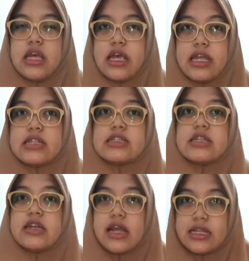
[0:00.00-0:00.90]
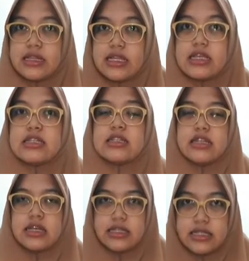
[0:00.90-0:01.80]
in writing
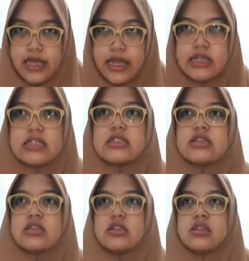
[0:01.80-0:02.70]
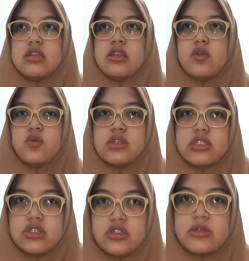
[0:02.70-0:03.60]
a text, we
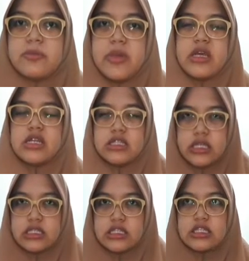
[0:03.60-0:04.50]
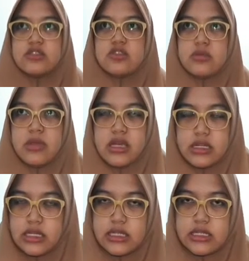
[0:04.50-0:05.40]
should pay attention to the
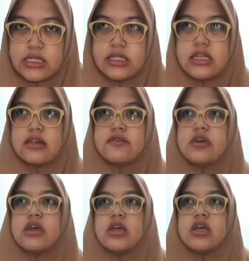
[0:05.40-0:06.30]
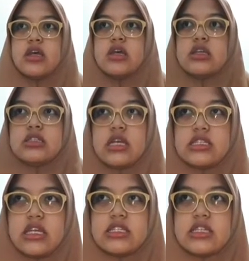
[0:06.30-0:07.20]
mechanics itself, such as